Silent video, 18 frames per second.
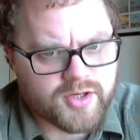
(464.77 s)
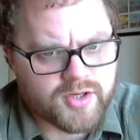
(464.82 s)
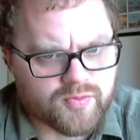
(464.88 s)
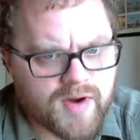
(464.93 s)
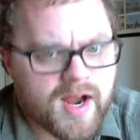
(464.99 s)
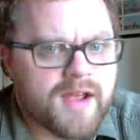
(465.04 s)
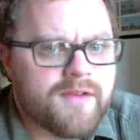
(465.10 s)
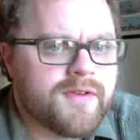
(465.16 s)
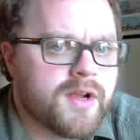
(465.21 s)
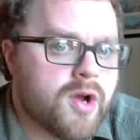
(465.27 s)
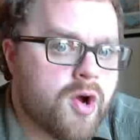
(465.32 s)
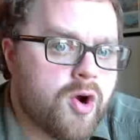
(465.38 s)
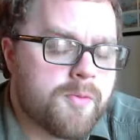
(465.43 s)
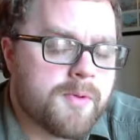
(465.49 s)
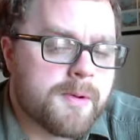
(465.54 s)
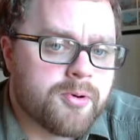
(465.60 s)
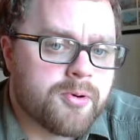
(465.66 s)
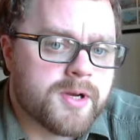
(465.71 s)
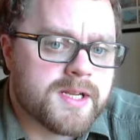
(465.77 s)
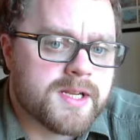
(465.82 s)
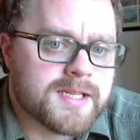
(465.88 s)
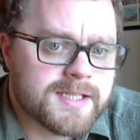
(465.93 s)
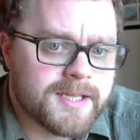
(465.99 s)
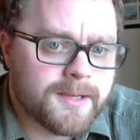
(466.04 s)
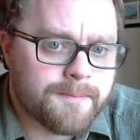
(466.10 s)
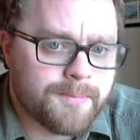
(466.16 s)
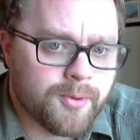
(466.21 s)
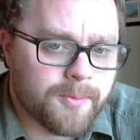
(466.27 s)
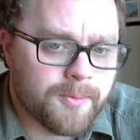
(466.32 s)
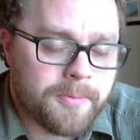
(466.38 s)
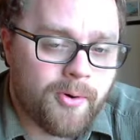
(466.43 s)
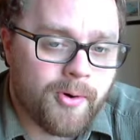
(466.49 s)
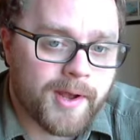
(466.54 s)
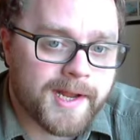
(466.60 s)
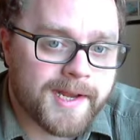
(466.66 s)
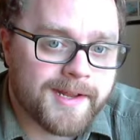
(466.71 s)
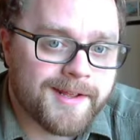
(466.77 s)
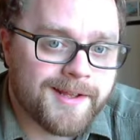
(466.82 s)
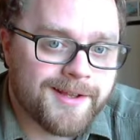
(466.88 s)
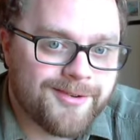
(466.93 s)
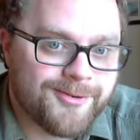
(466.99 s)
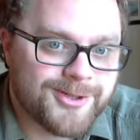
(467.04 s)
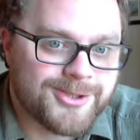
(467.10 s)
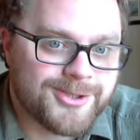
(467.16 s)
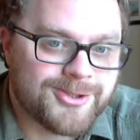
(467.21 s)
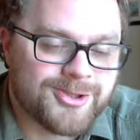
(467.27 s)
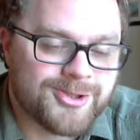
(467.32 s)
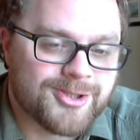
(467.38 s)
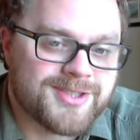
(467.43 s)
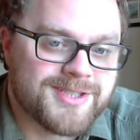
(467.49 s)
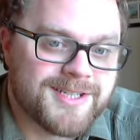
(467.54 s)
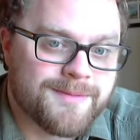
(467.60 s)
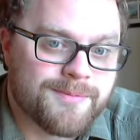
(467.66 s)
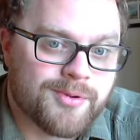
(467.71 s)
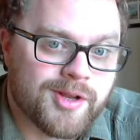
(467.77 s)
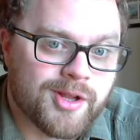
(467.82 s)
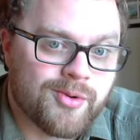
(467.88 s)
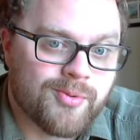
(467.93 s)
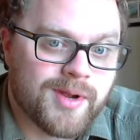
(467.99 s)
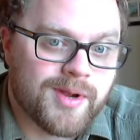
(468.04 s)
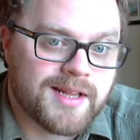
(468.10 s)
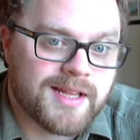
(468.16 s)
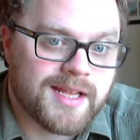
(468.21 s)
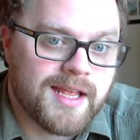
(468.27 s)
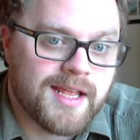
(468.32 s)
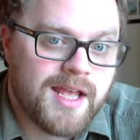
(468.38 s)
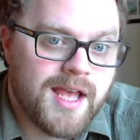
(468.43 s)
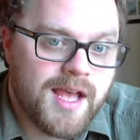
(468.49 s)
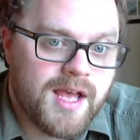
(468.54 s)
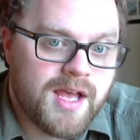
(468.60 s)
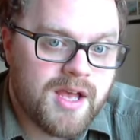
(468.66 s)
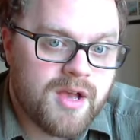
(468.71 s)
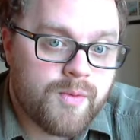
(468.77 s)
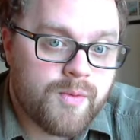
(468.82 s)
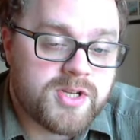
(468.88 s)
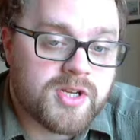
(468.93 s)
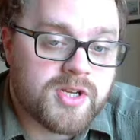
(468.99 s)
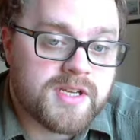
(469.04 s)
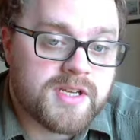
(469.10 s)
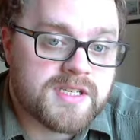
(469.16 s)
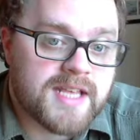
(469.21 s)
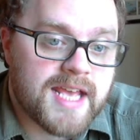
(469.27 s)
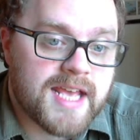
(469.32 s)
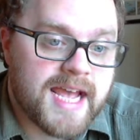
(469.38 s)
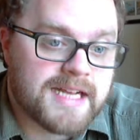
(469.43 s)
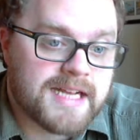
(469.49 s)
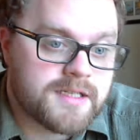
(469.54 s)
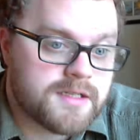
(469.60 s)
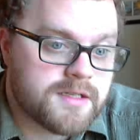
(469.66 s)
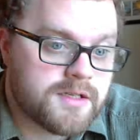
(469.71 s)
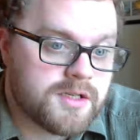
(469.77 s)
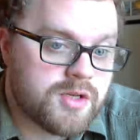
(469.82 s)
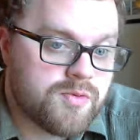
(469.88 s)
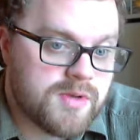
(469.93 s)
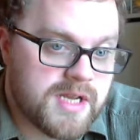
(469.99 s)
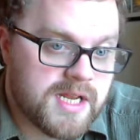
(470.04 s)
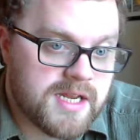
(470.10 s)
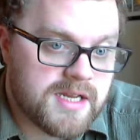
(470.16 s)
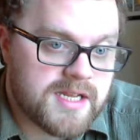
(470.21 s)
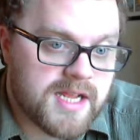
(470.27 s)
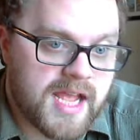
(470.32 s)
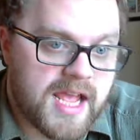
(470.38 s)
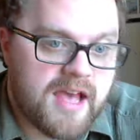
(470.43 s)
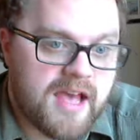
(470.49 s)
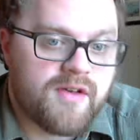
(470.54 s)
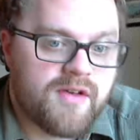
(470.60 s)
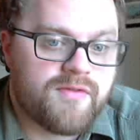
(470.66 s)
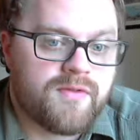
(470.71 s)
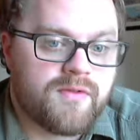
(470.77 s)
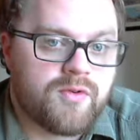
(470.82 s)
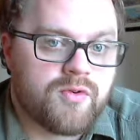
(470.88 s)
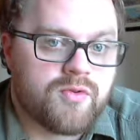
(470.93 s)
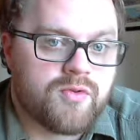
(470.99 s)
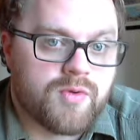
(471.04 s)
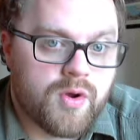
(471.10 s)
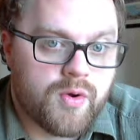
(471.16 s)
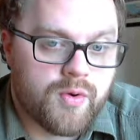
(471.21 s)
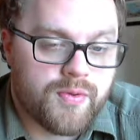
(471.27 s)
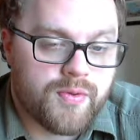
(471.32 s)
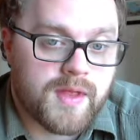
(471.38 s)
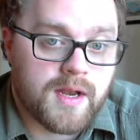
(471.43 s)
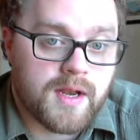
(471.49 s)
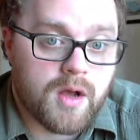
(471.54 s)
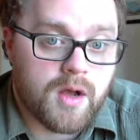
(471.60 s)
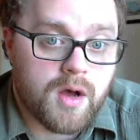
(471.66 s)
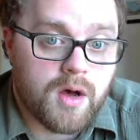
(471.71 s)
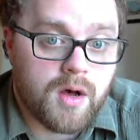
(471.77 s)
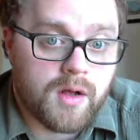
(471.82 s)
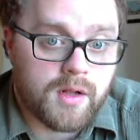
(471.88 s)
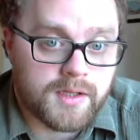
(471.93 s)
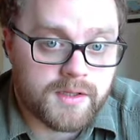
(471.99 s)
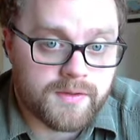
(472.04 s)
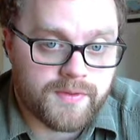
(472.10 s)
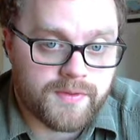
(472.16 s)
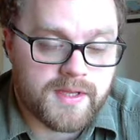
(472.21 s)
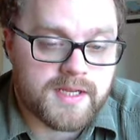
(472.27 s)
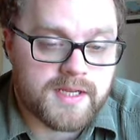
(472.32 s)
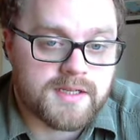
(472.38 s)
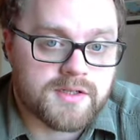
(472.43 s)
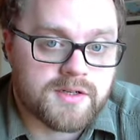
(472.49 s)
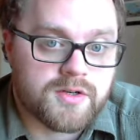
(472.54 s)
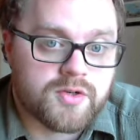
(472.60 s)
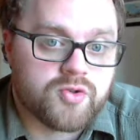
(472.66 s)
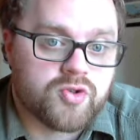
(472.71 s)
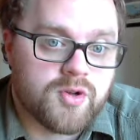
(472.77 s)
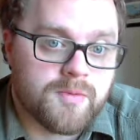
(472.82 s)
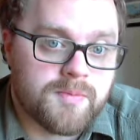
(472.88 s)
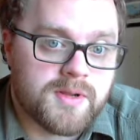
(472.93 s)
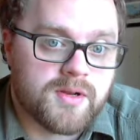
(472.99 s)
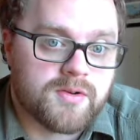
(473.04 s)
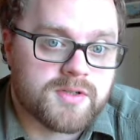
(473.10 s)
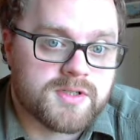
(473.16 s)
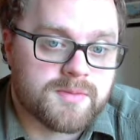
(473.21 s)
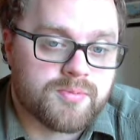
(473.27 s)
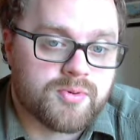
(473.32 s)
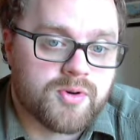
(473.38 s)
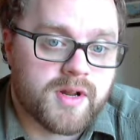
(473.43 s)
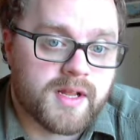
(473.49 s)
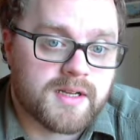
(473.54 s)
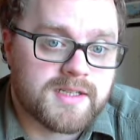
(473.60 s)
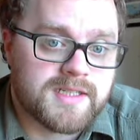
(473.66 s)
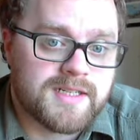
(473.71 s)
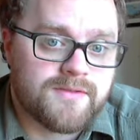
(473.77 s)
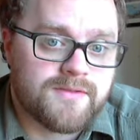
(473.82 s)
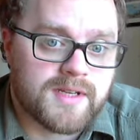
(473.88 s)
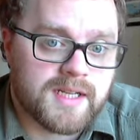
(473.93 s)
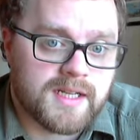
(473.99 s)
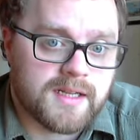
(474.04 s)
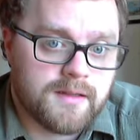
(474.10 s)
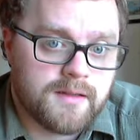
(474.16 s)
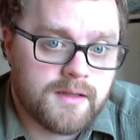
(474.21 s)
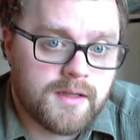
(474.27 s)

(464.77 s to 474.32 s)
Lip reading: driving home a pretty simple point, which you should see pretty quickly, which is that you need to have growth in all of these contributors to productivity